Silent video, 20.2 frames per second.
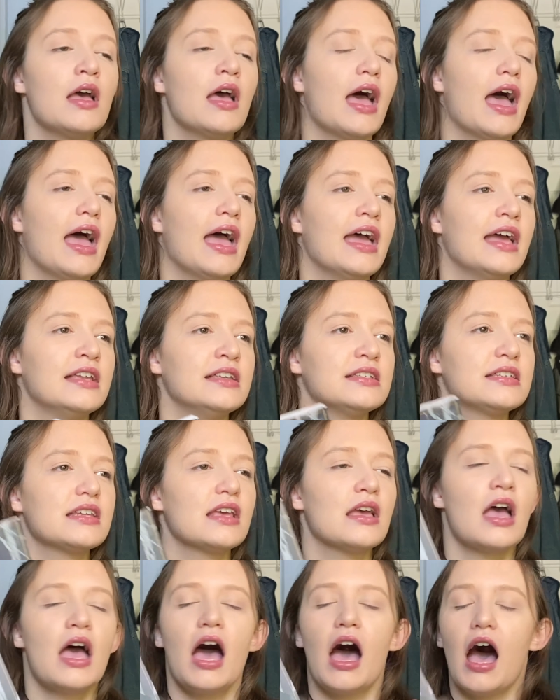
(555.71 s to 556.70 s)
and
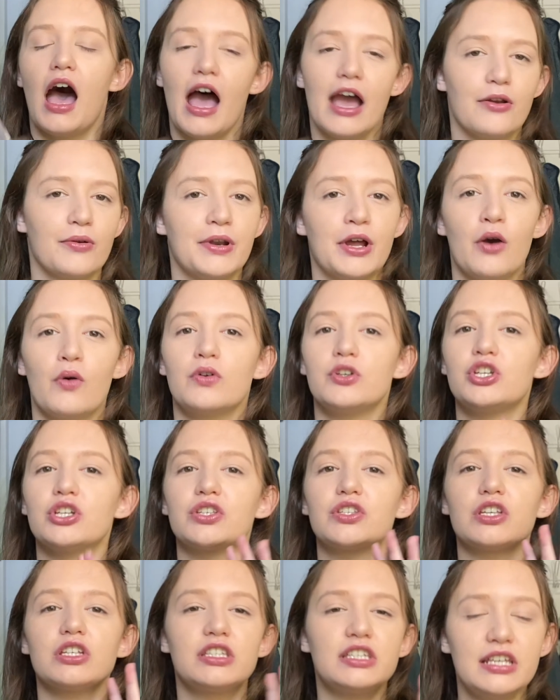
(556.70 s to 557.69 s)
I don't know,
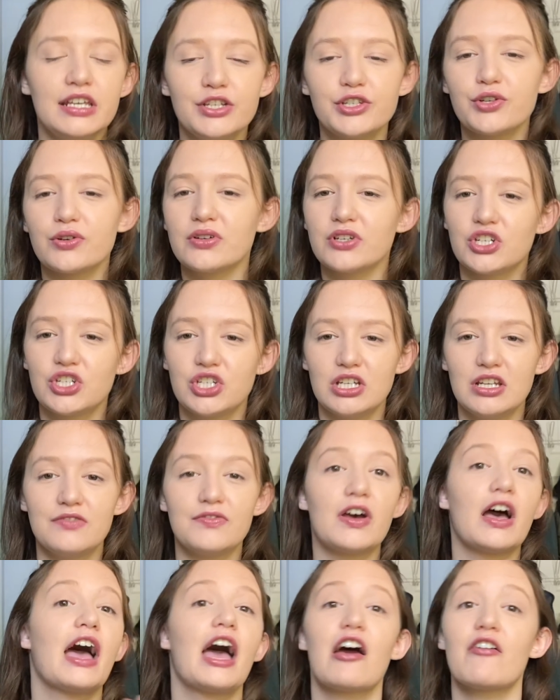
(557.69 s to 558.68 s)
just Teacher and
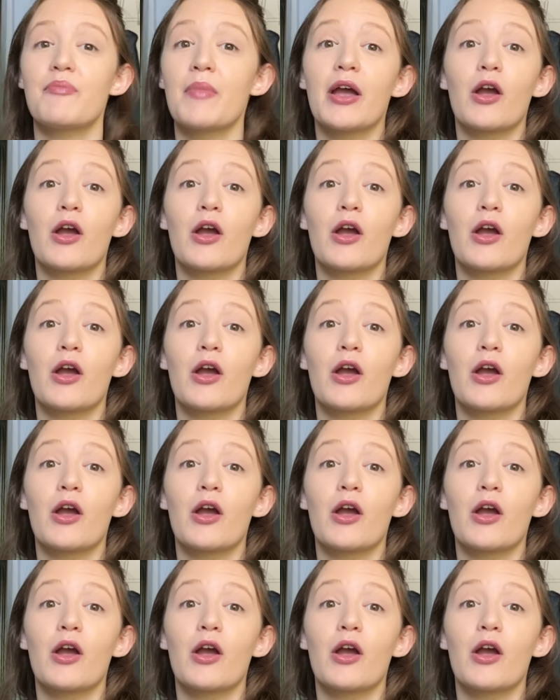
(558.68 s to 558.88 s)
Shiva have my